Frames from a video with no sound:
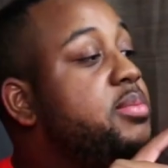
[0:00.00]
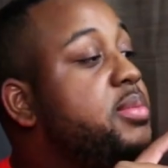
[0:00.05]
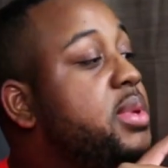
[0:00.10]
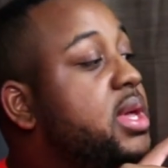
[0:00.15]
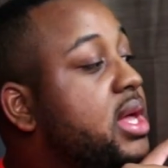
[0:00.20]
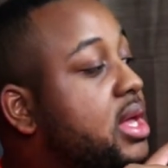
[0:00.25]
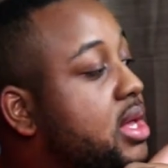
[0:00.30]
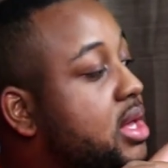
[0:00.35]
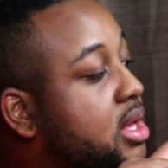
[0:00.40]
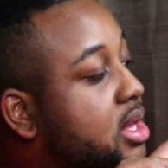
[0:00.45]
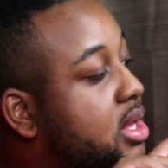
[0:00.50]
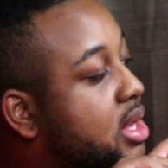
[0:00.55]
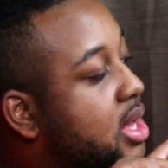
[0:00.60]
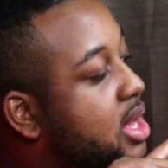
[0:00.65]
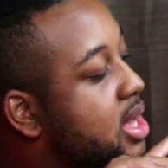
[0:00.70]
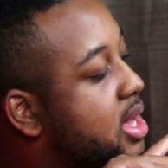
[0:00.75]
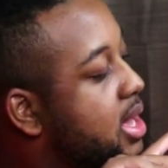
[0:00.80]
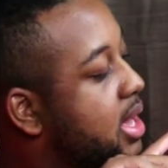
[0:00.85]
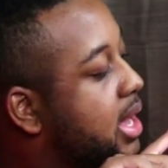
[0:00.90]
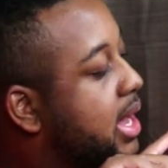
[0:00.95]
pink,
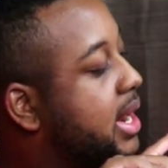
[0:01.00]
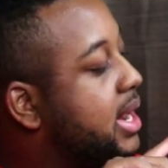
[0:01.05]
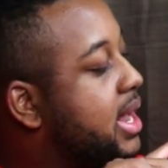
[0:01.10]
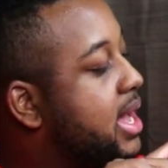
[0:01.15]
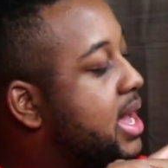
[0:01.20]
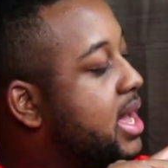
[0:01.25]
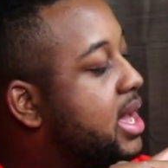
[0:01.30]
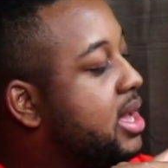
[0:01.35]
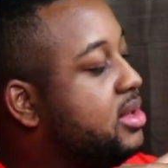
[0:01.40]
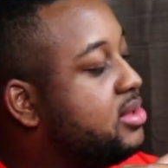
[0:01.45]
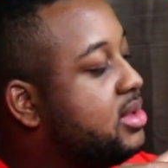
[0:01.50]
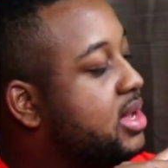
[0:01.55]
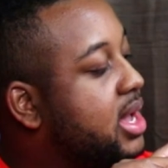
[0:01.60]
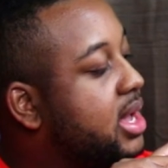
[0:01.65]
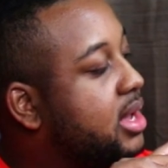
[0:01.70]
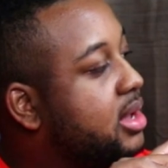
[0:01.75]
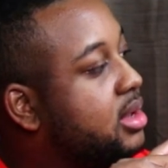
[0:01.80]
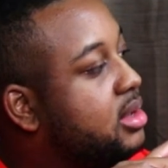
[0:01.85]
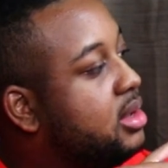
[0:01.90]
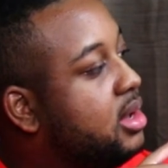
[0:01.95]
and it has like
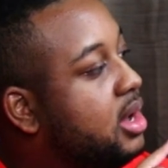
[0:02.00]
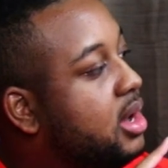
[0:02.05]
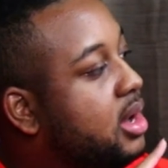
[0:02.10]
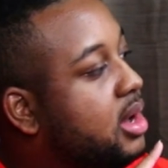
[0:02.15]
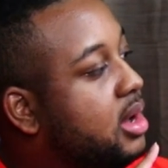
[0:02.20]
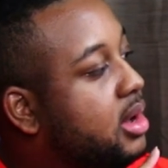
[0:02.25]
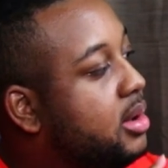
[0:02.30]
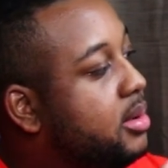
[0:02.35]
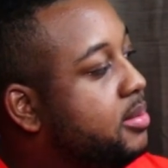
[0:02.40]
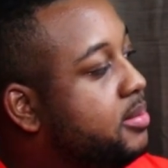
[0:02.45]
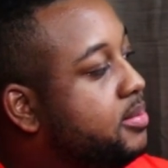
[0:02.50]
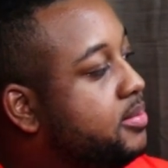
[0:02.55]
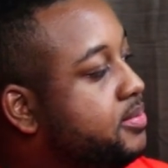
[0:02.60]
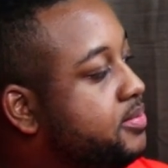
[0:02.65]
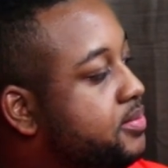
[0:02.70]
kind